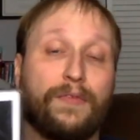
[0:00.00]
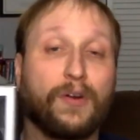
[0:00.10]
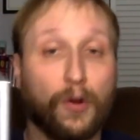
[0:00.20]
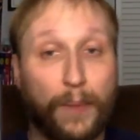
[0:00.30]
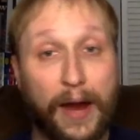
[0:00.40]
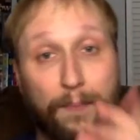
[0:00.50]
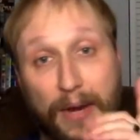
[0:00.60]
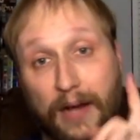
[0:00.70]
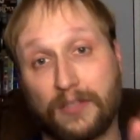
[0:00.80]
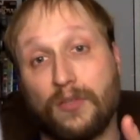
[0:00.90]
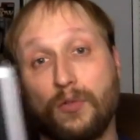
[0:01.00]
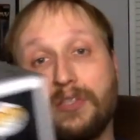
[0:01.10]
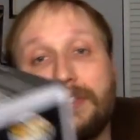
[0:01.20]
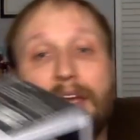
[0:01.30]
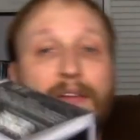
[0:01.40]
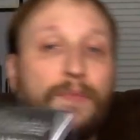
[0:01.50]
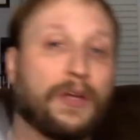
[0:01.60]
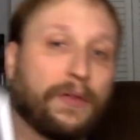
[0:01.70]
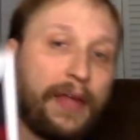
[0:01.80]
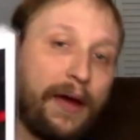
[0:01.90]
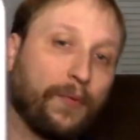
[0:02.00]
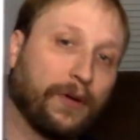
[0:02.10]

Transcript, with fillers: Funko Pop box, so you saved me on that